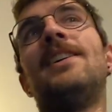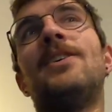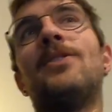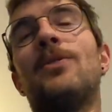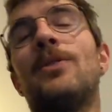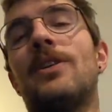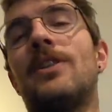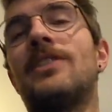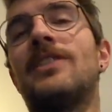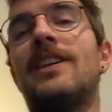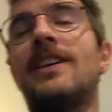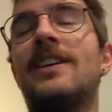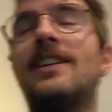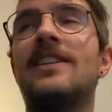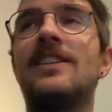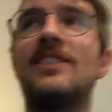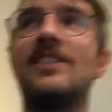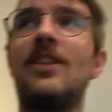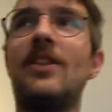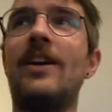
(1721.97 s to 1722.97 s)
where it's
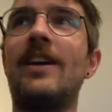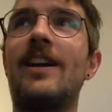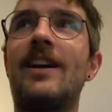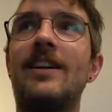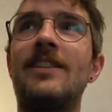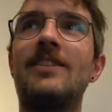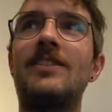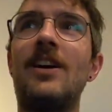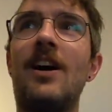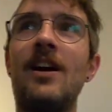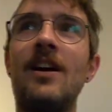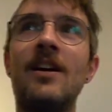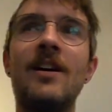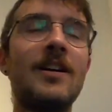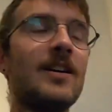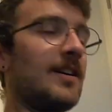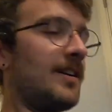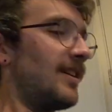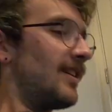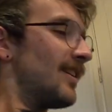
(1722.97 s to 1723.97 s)
like a duck
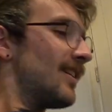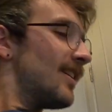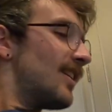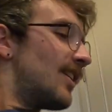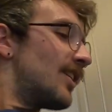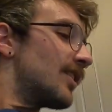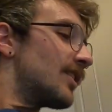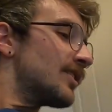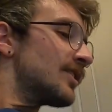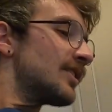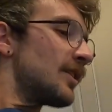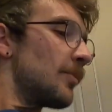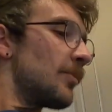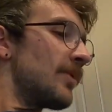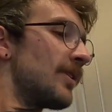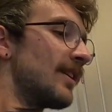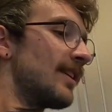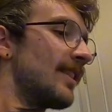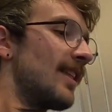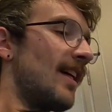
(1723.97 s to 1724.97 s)
or
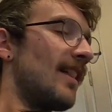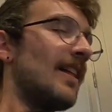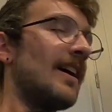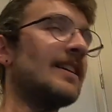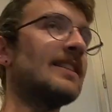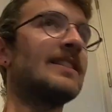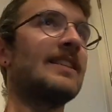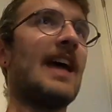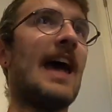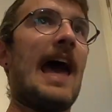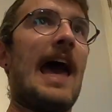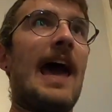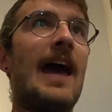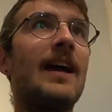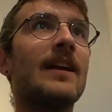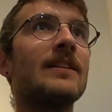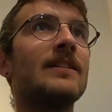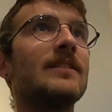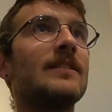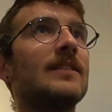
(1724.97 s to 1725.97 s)
something that likes to
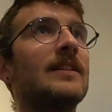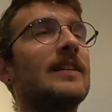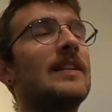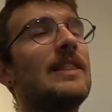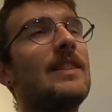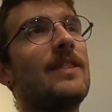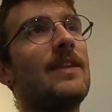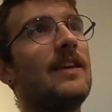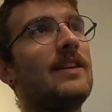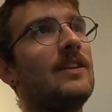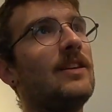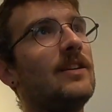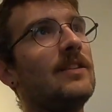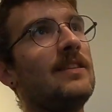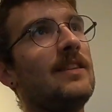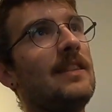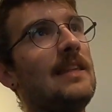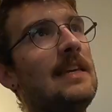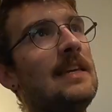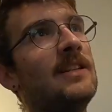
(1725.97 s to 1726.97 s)
act and
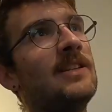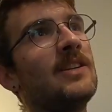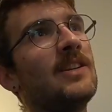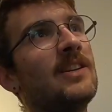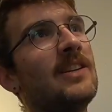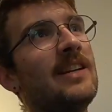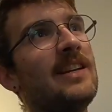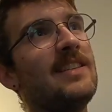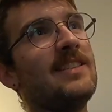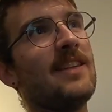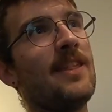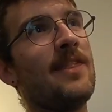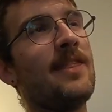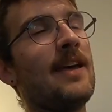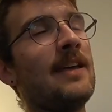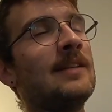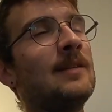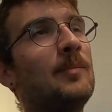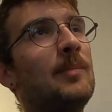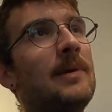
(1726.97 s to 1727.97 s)
does theater. He's a
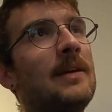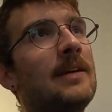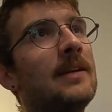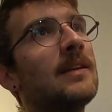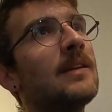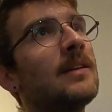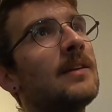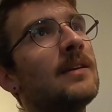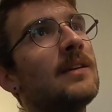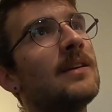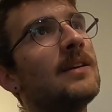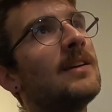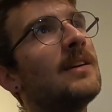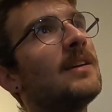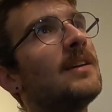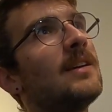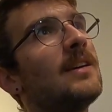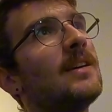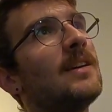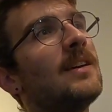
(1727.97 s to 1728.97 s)
thespian
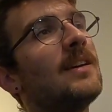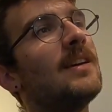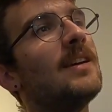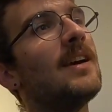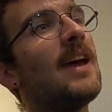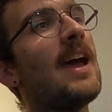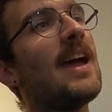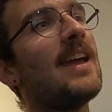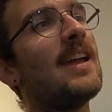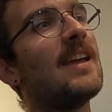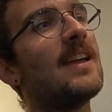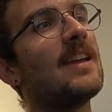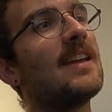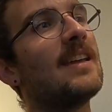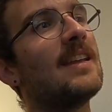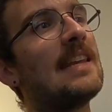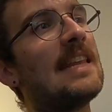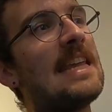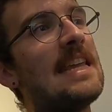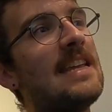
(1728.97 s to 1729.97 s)

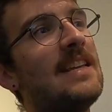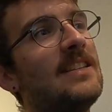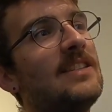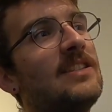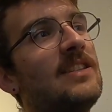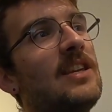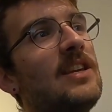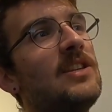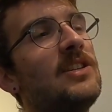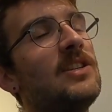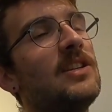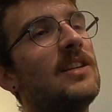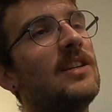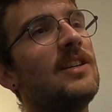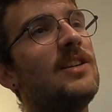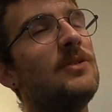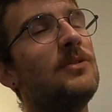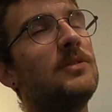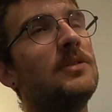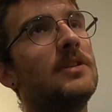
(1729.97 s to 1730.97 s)
and he's teaching
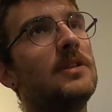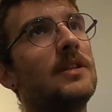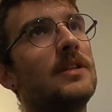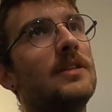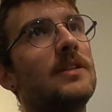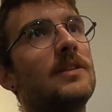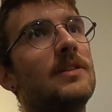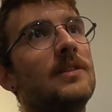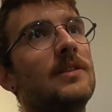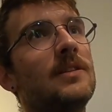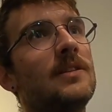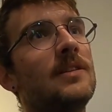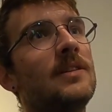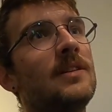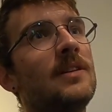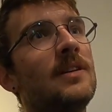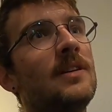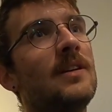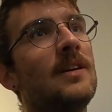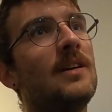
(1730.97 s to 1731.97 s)
Eustace
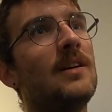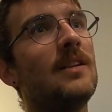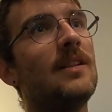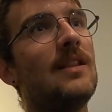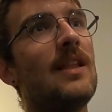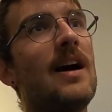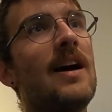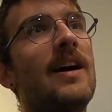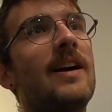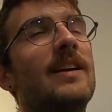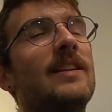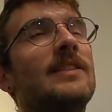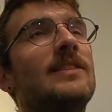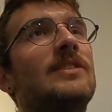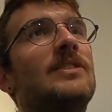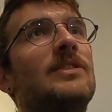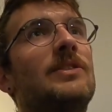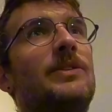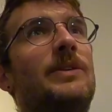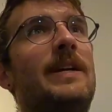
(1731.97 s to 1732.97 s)
lines
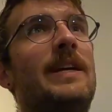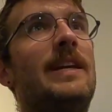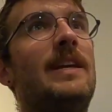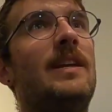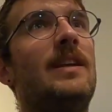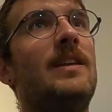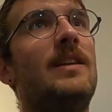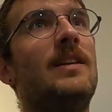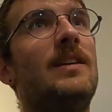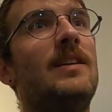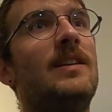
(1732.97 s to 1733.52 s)
to read.